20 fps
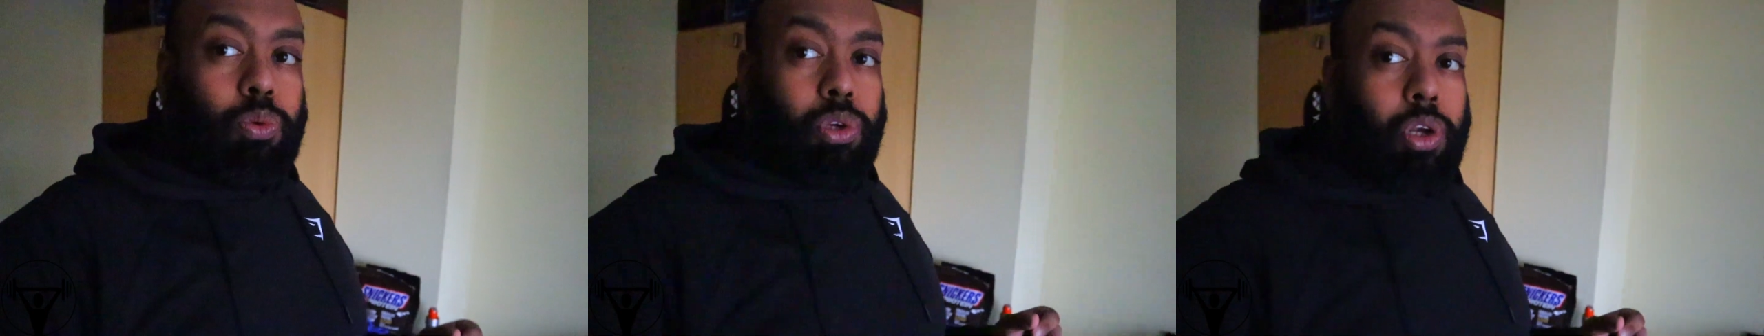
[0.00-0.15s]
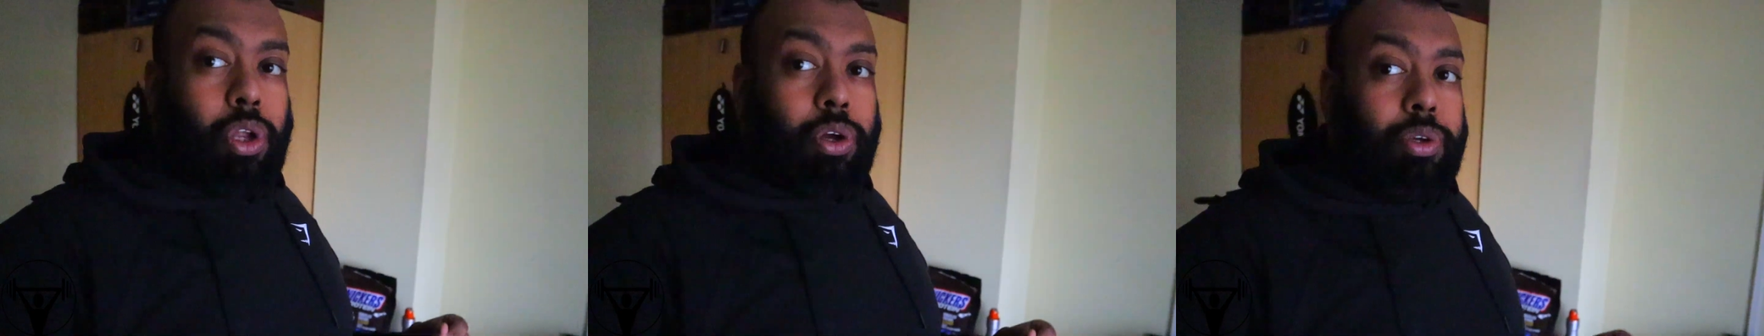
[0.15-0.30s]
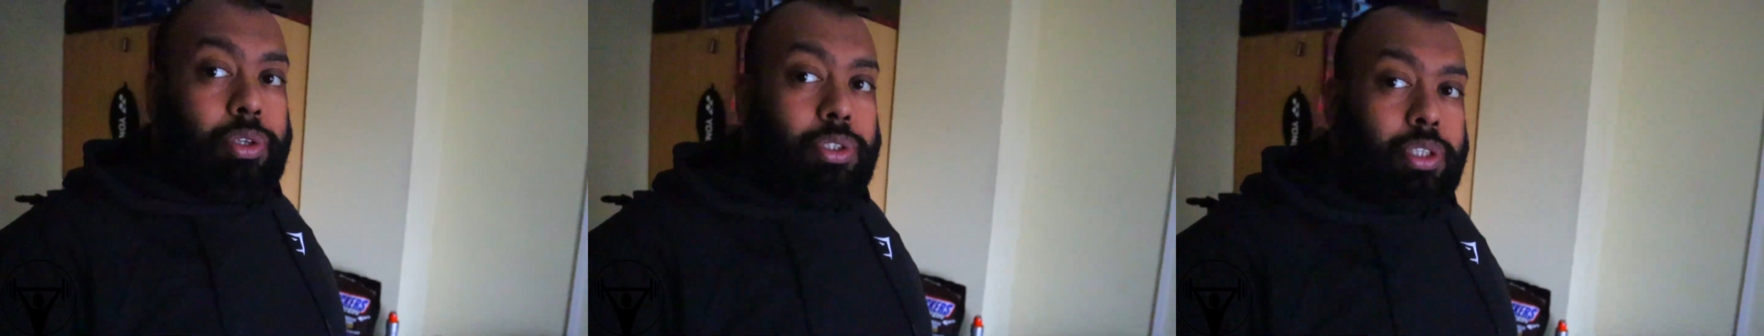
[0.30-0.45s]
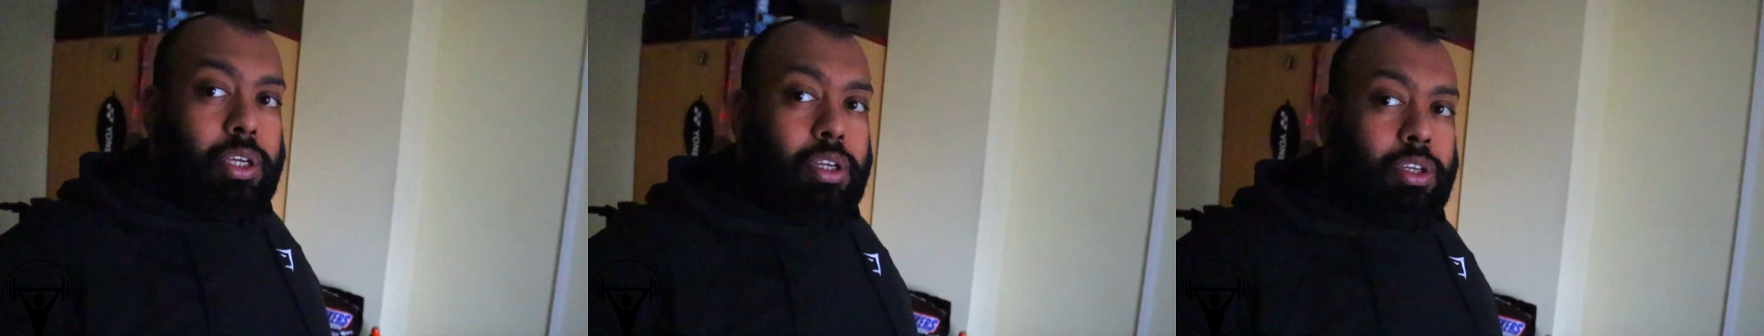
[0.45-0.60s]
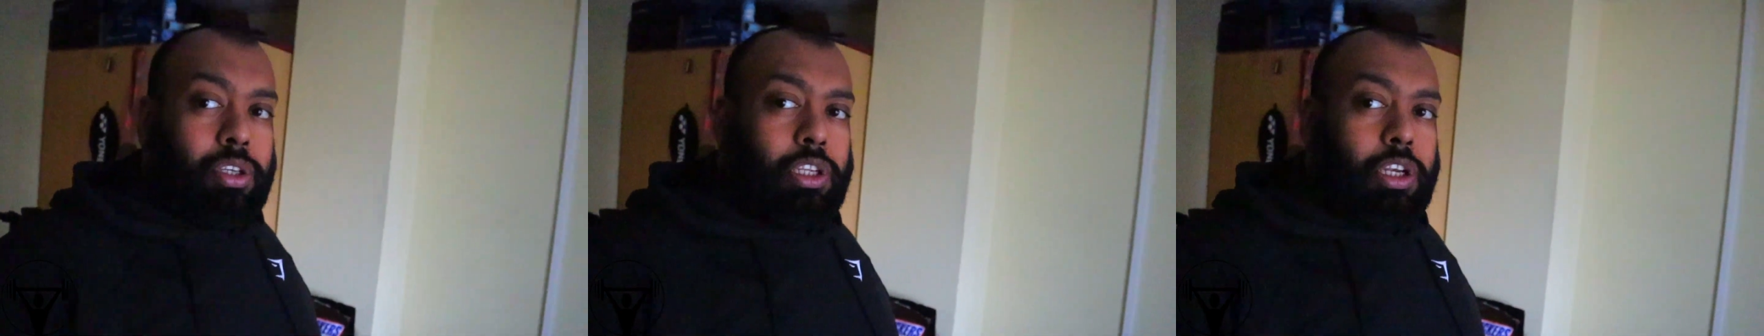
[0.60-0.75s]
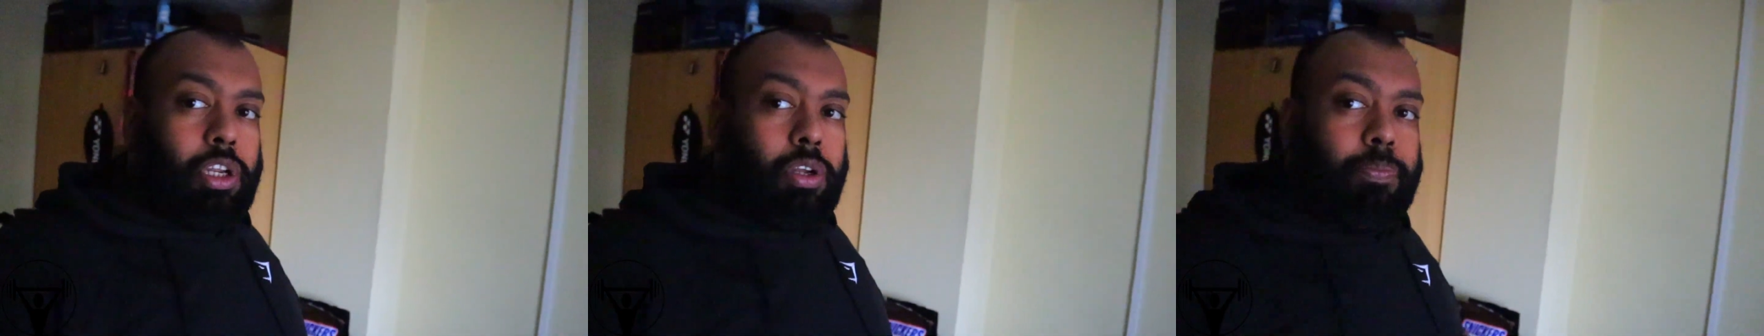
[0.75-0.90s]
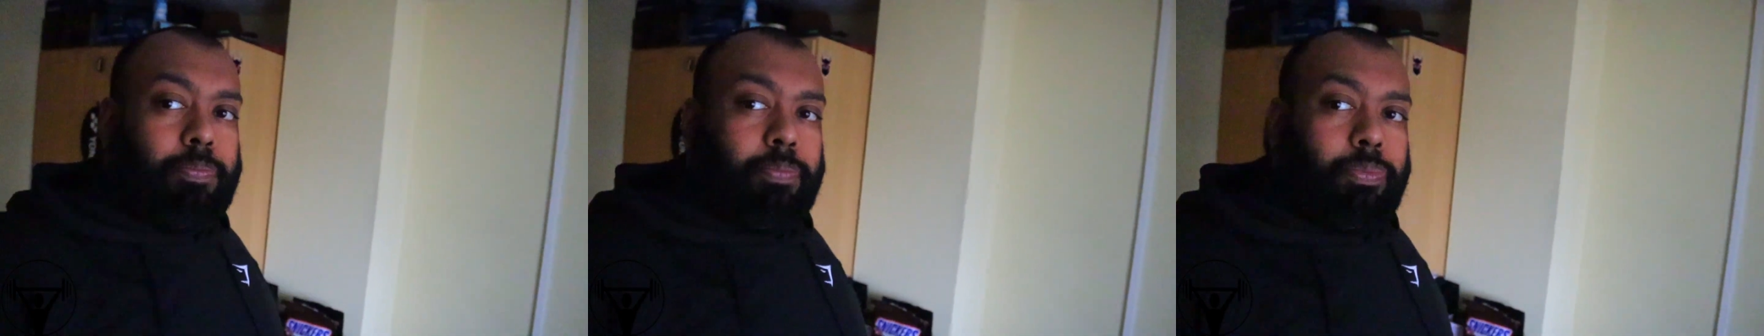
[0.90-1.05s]
closed. You
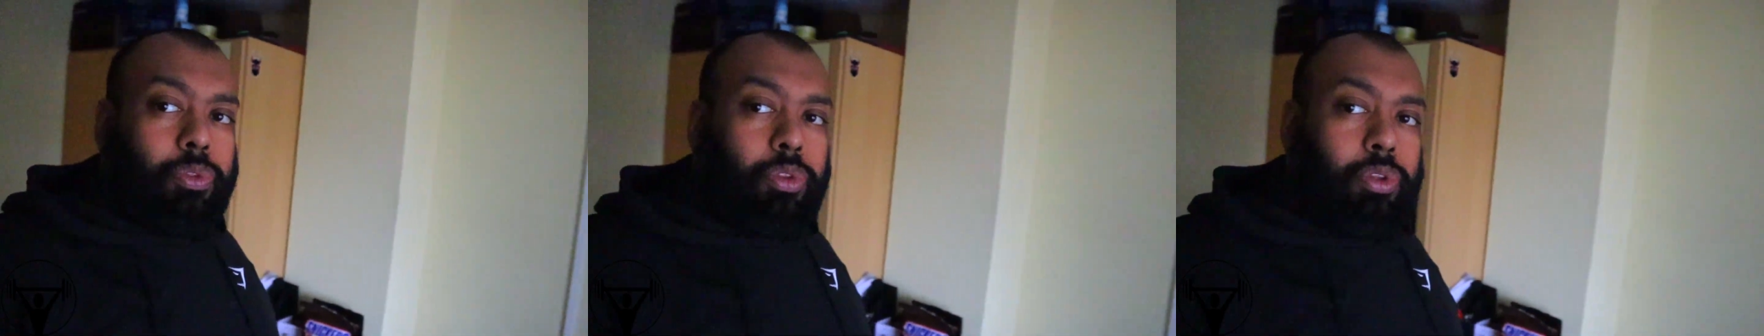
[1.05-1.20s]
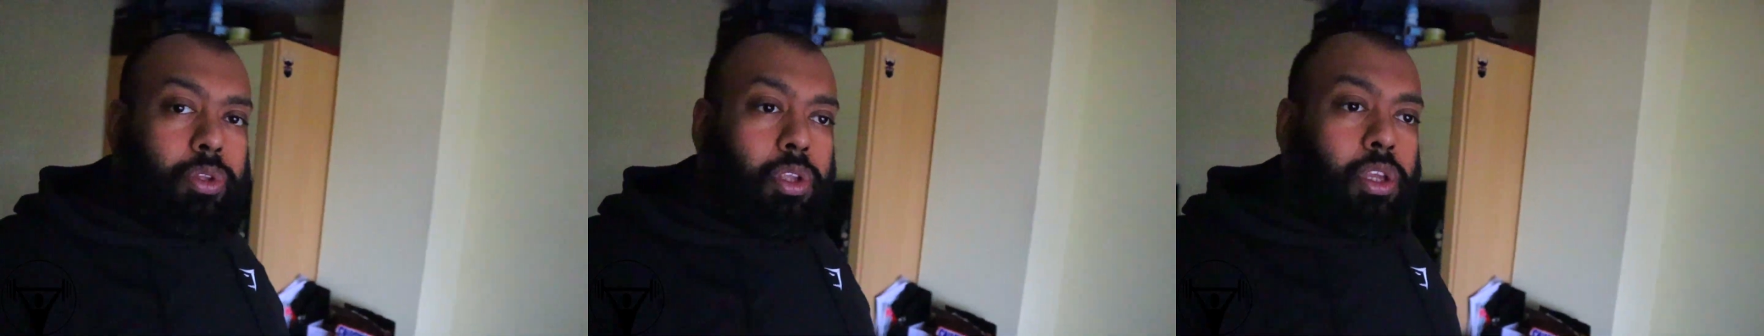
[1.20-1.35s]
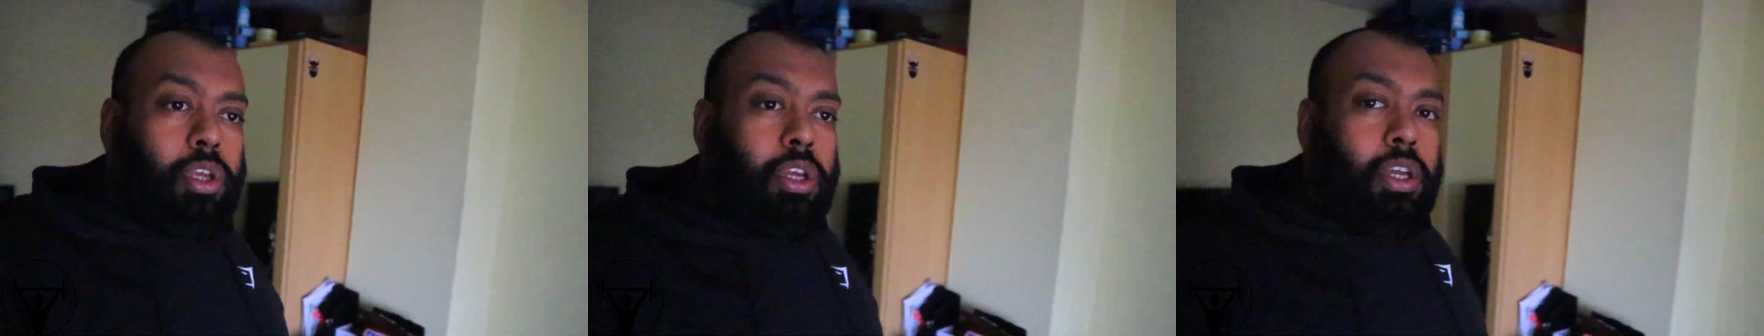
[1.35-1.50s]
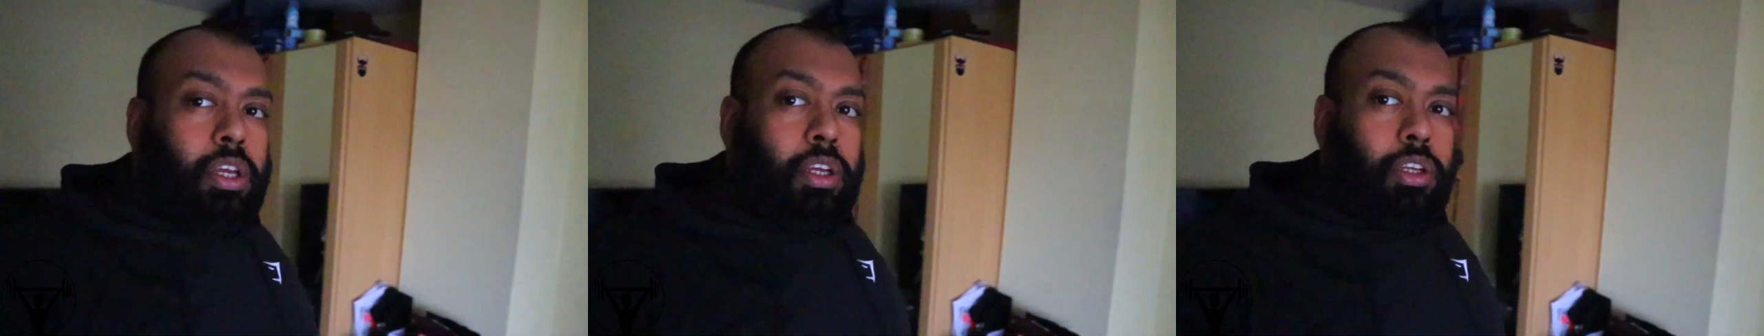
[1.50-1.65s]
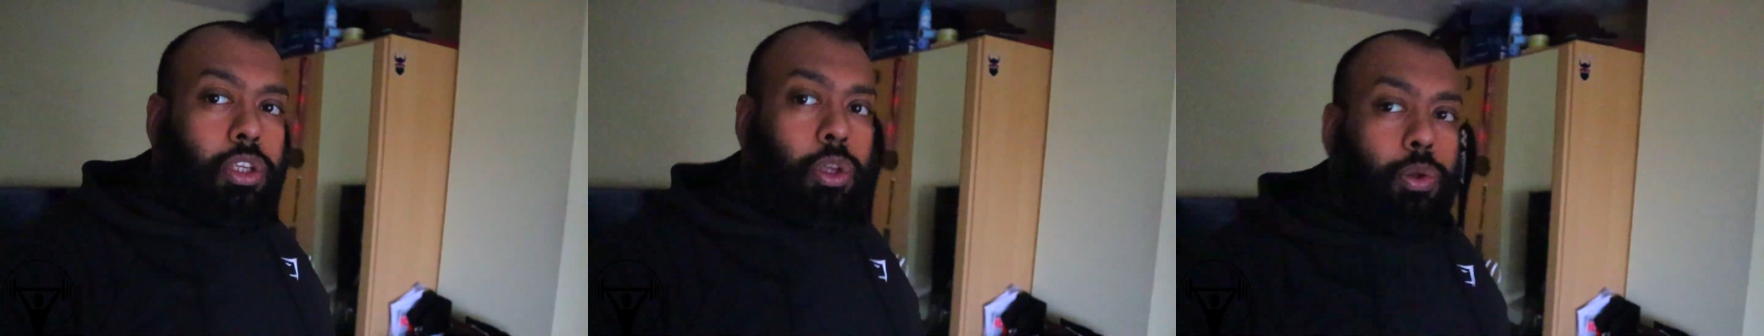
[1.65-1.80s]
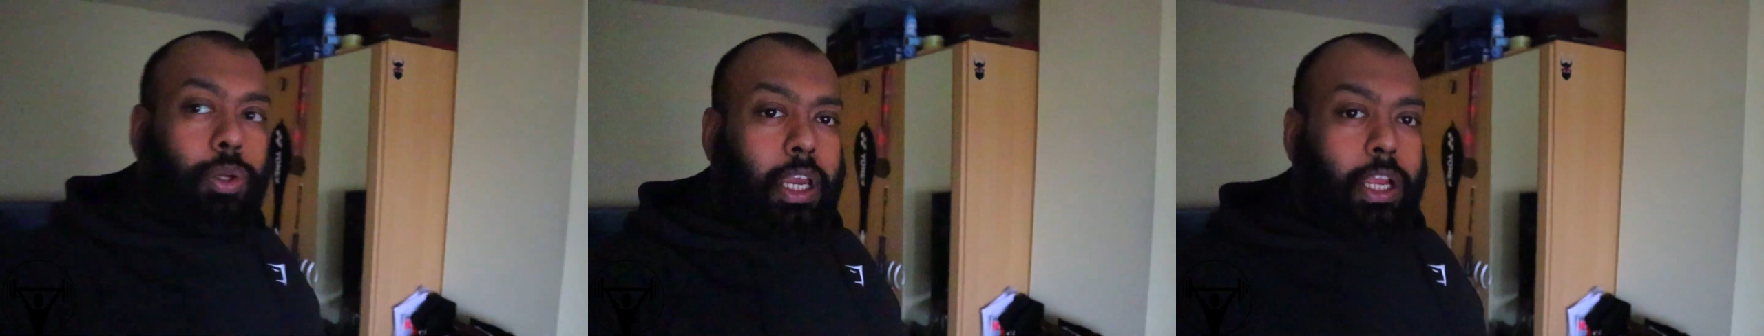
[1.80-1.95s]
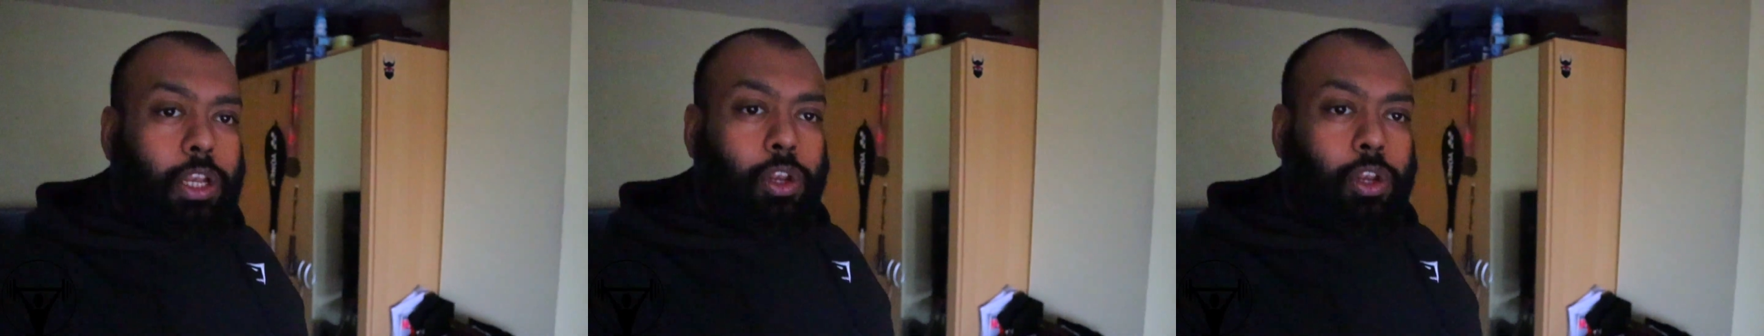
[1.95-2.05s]
know, UK